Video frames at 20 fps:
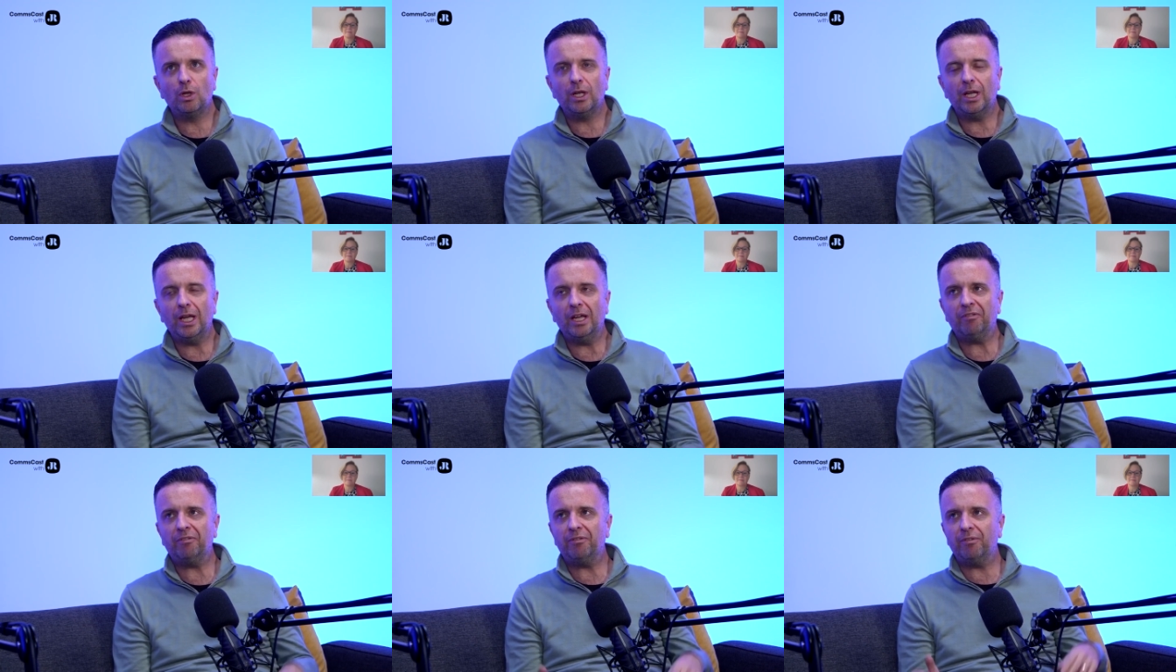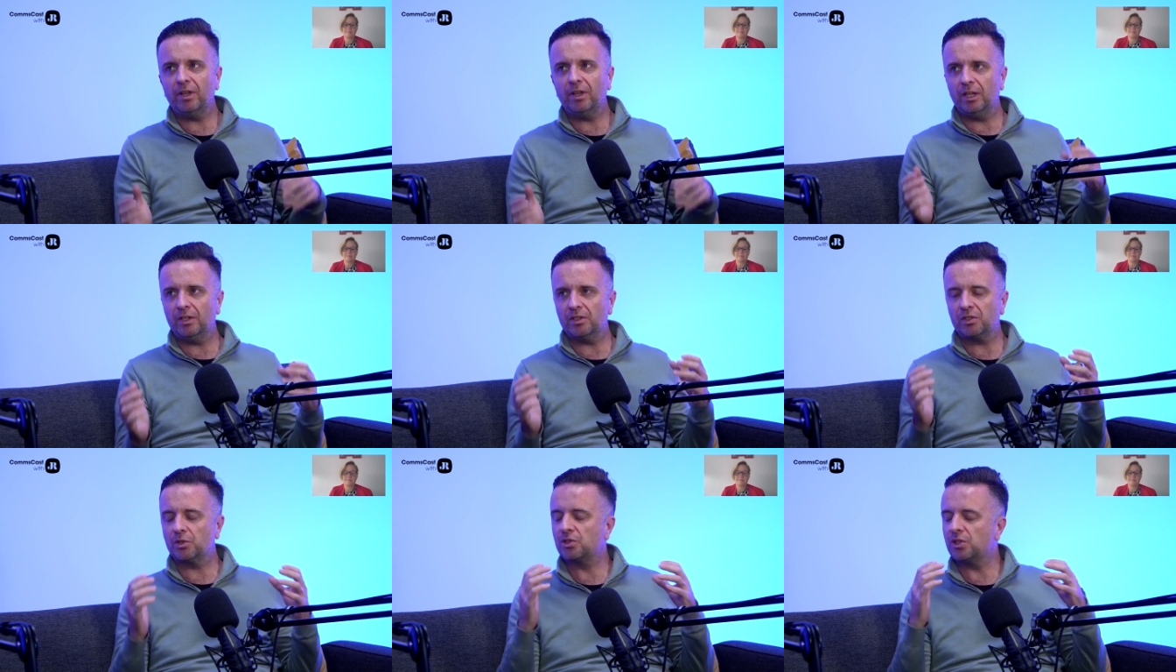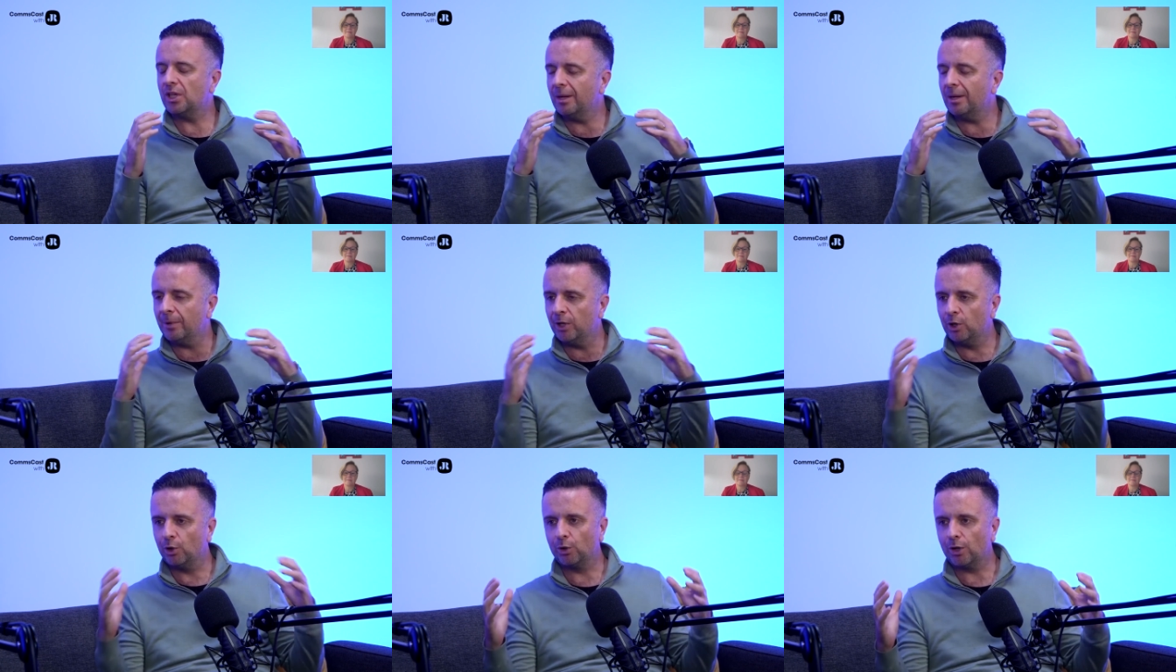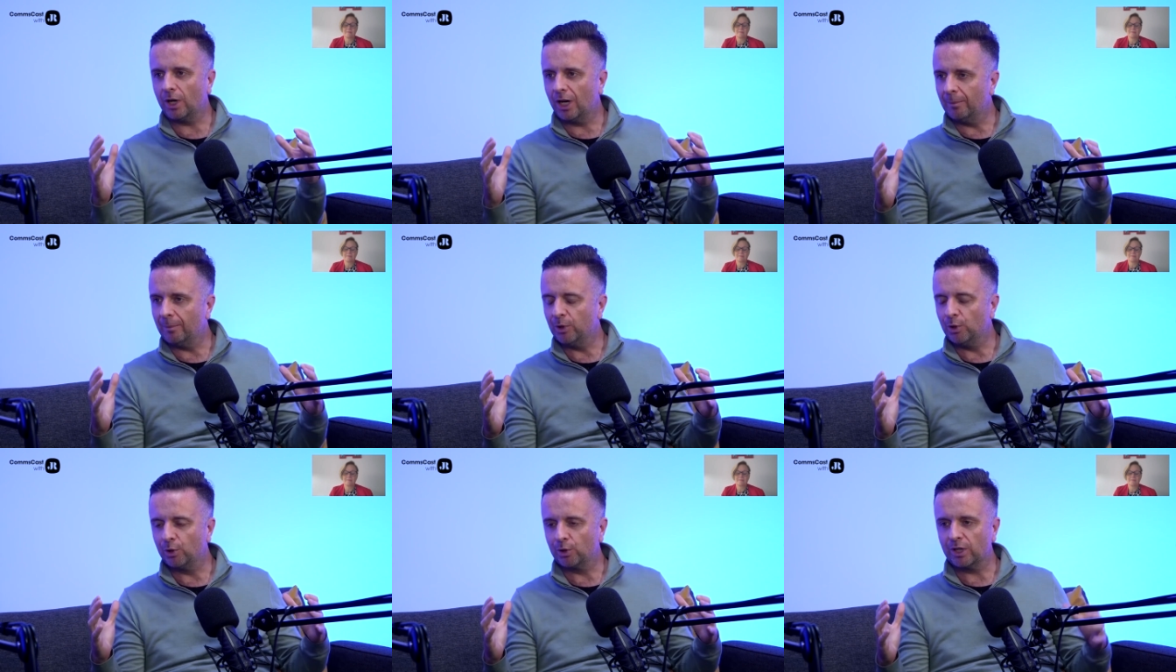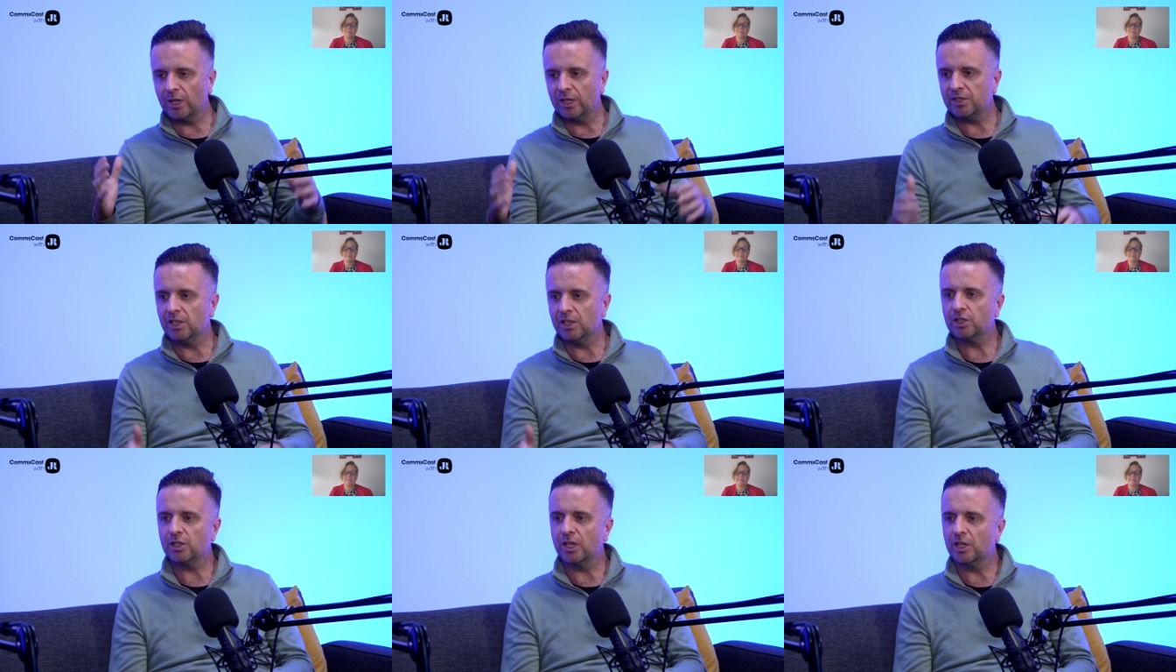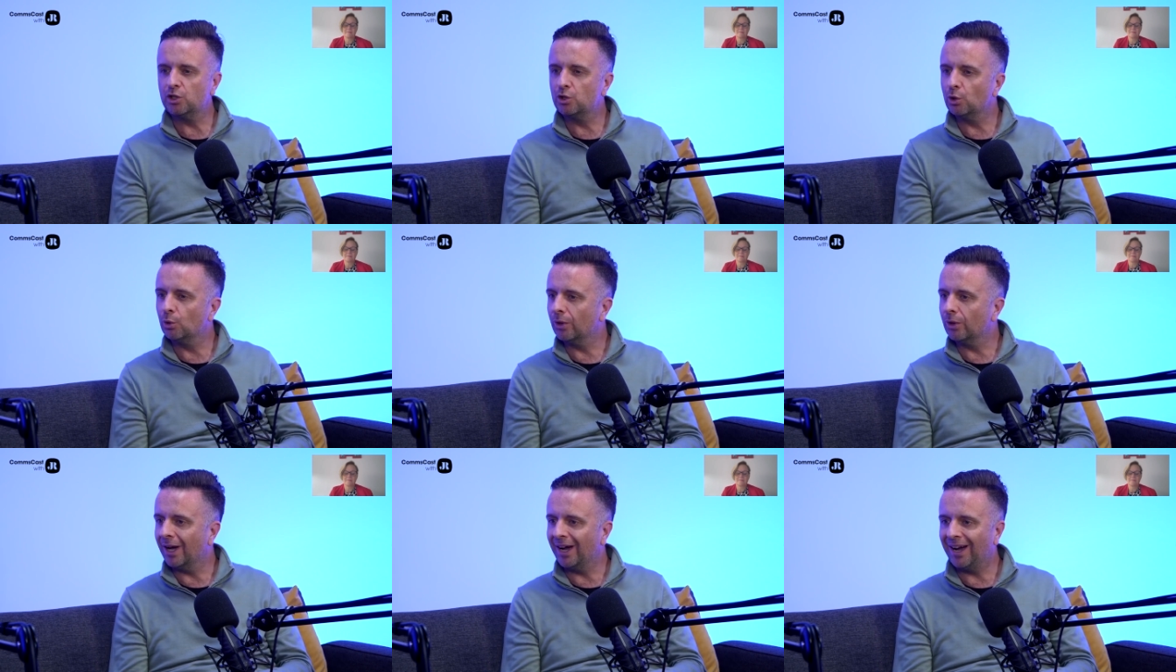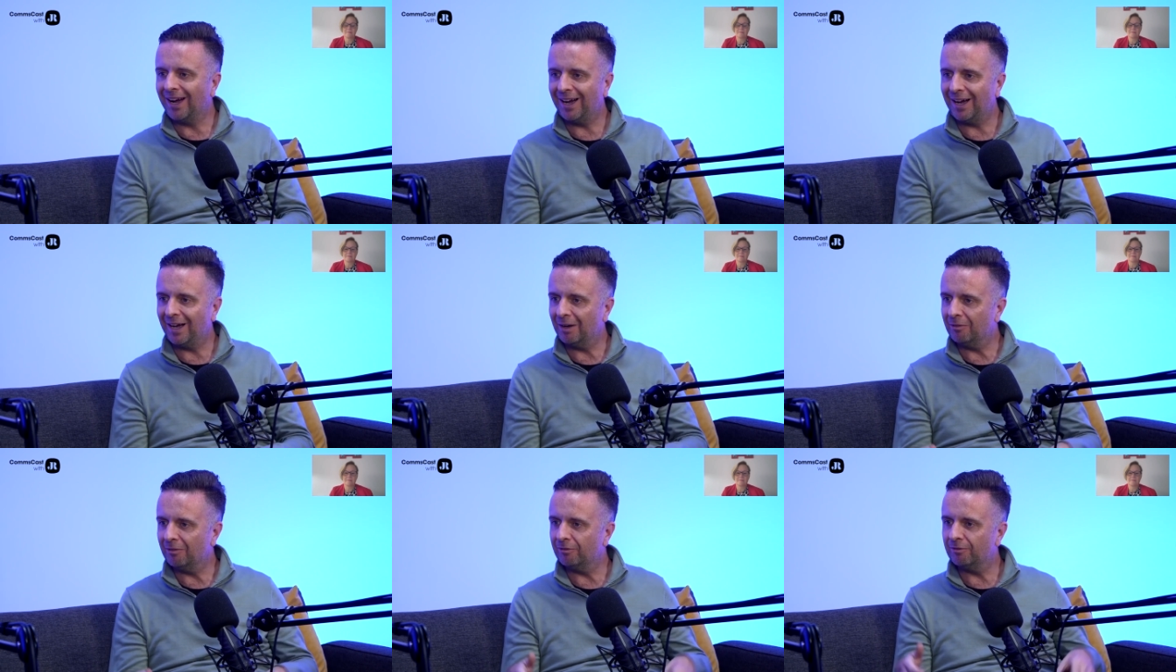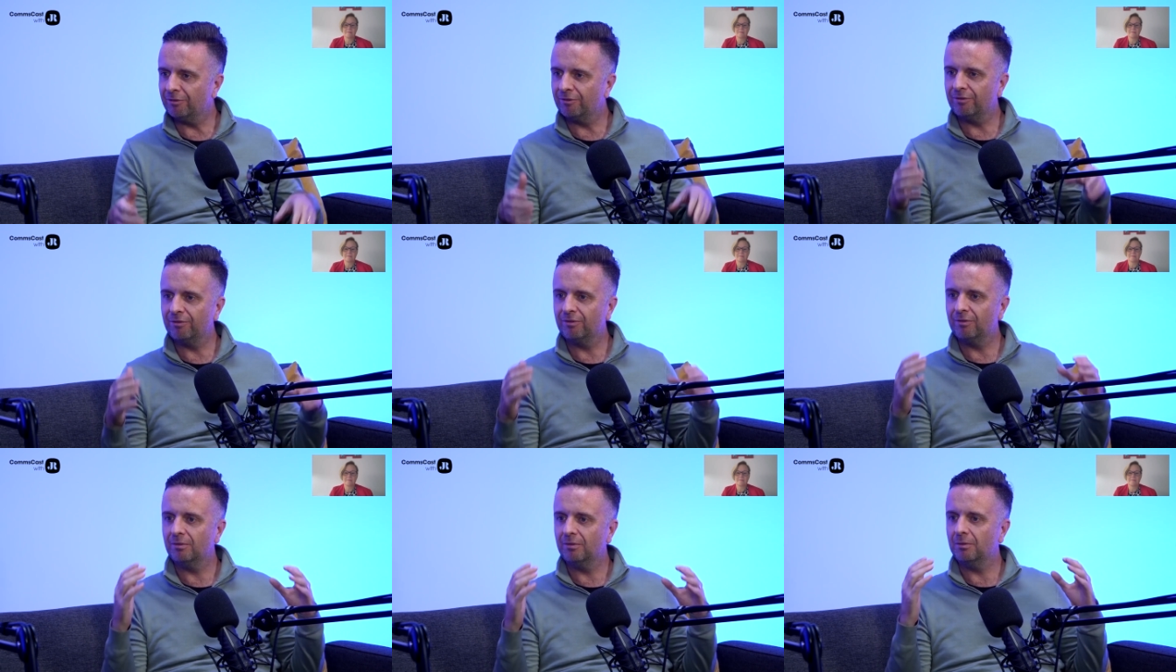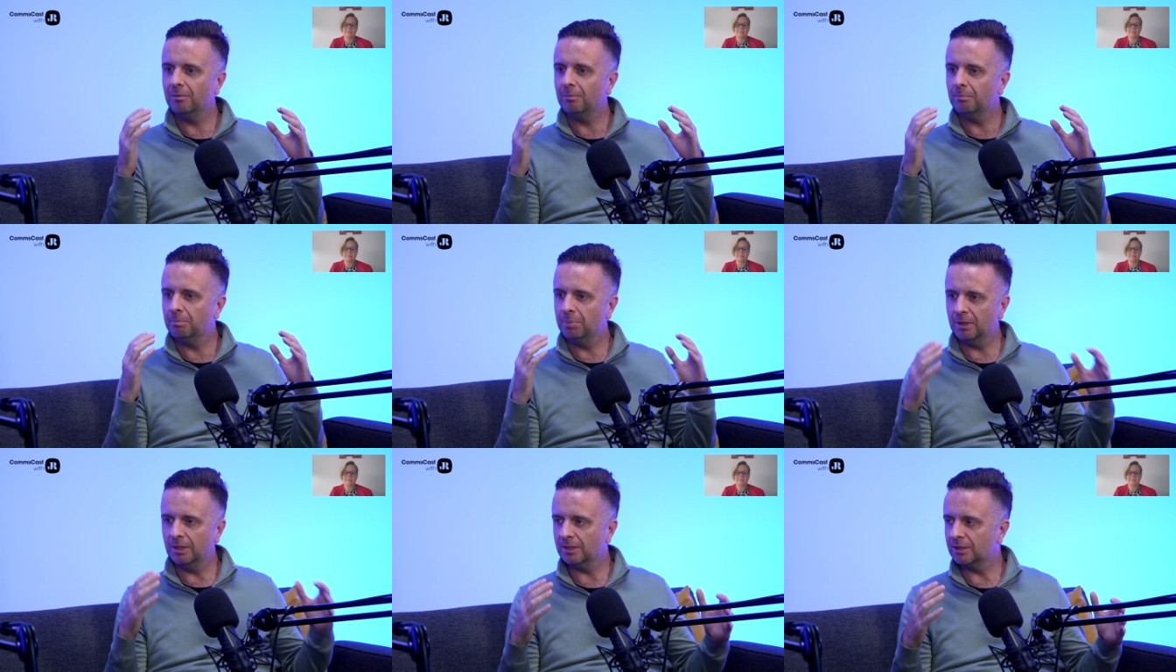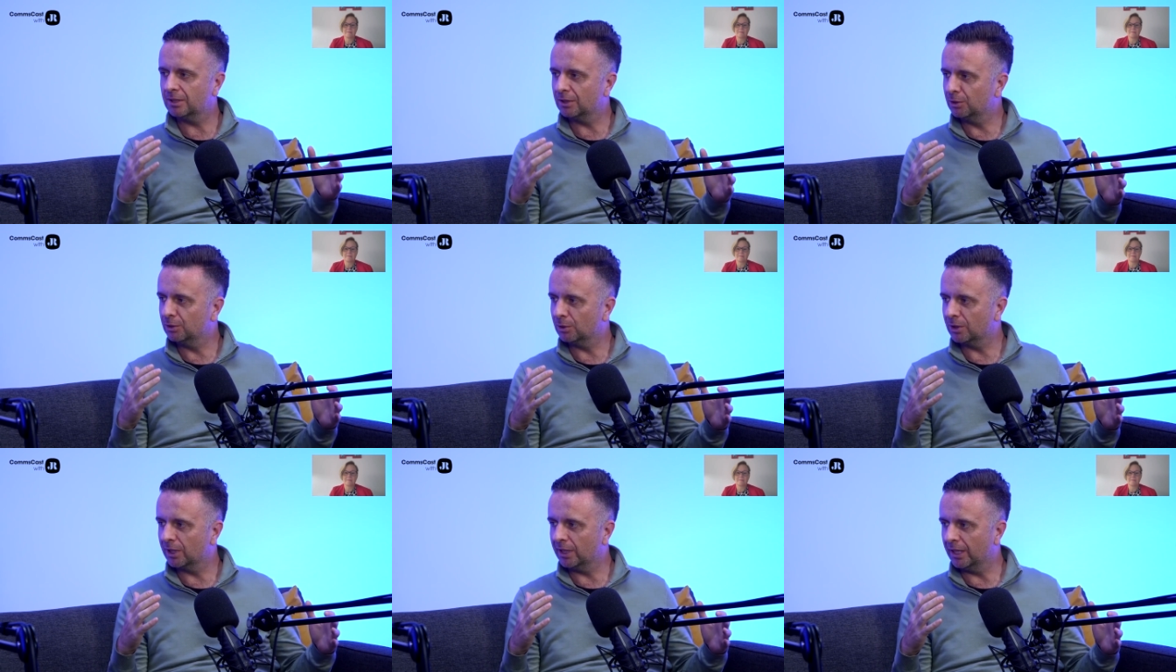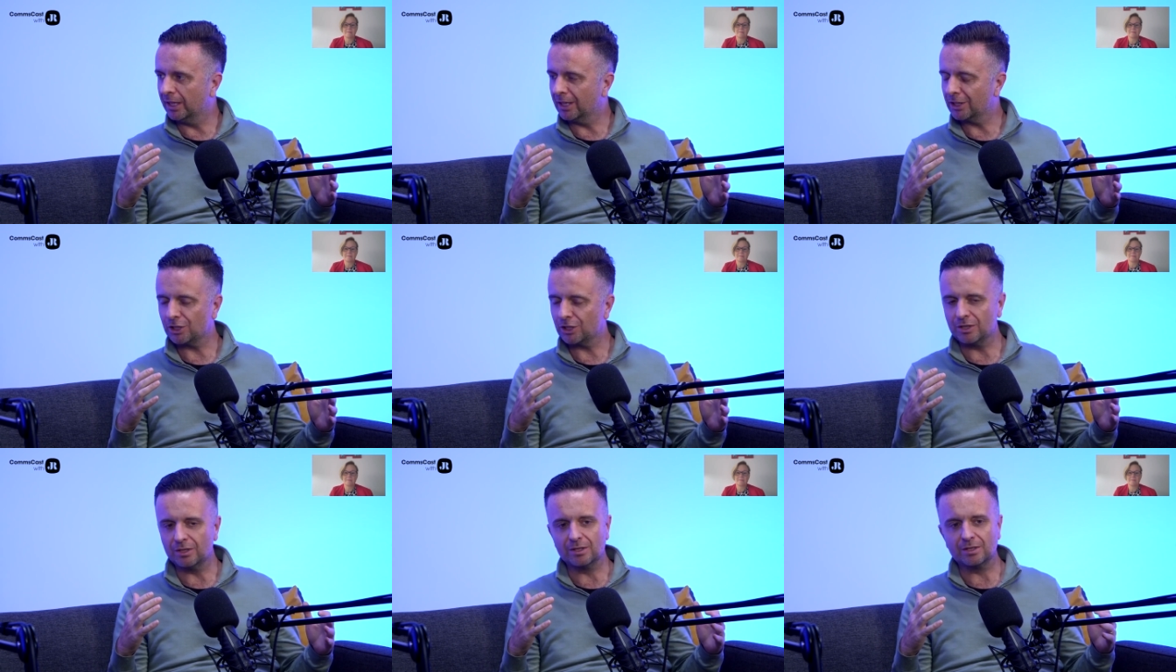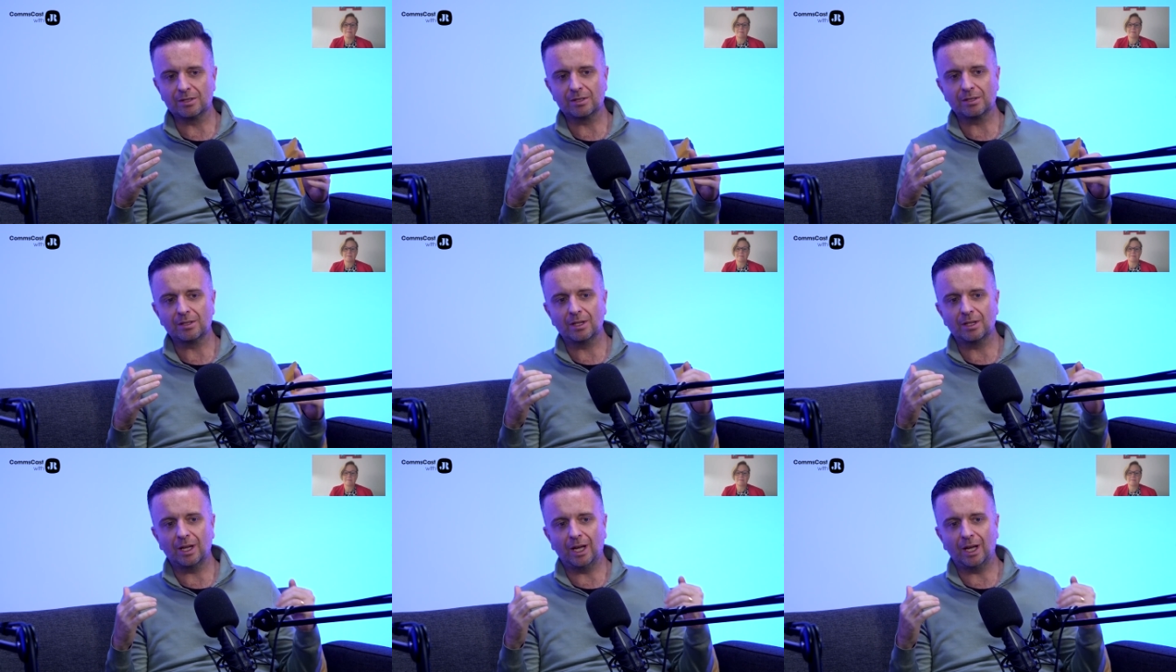If so, say I'm an organization, I don't have political connections.